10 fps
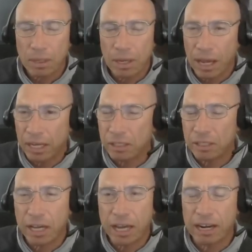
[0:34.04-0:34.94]
I
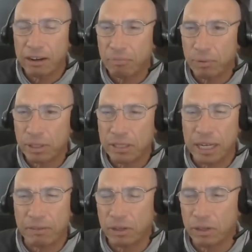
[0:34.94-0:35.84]
just got out of
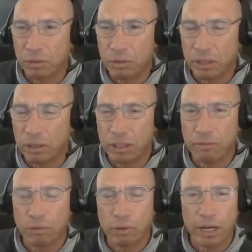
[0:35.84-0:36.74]
prison after doing
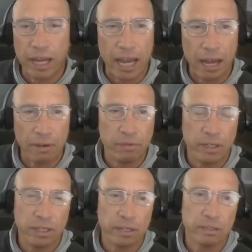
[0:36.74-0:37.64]
34 and a half
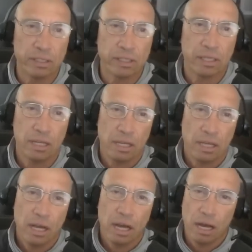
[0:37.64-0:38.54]
years
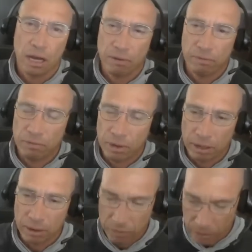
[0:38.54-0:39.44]
of
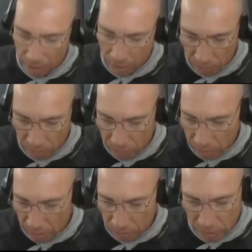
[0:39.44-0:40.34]

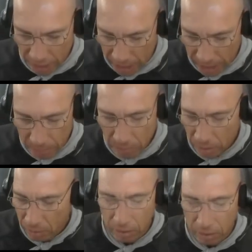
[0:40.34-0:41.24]
time
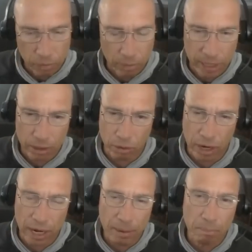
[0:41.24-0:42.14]
for my
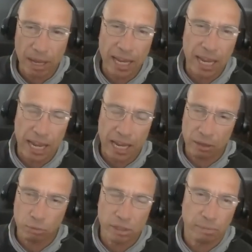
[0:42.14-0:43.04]
crime. May
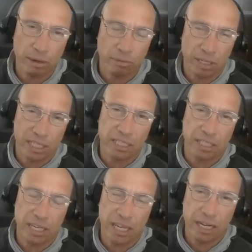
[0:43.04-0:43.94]
8th was my release
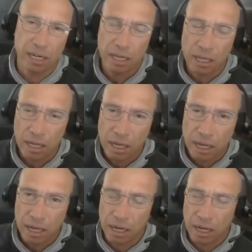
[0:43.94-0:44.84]
date.
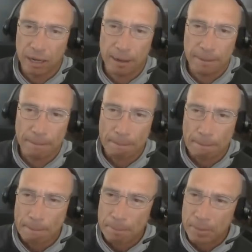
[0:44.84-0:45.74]

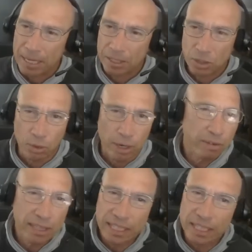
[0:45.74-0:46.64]
And so
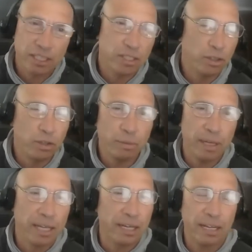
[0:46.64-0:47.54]
everything is new to
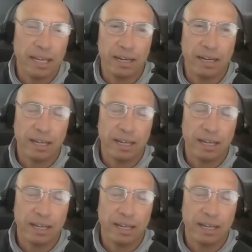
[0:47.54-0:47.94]
me, and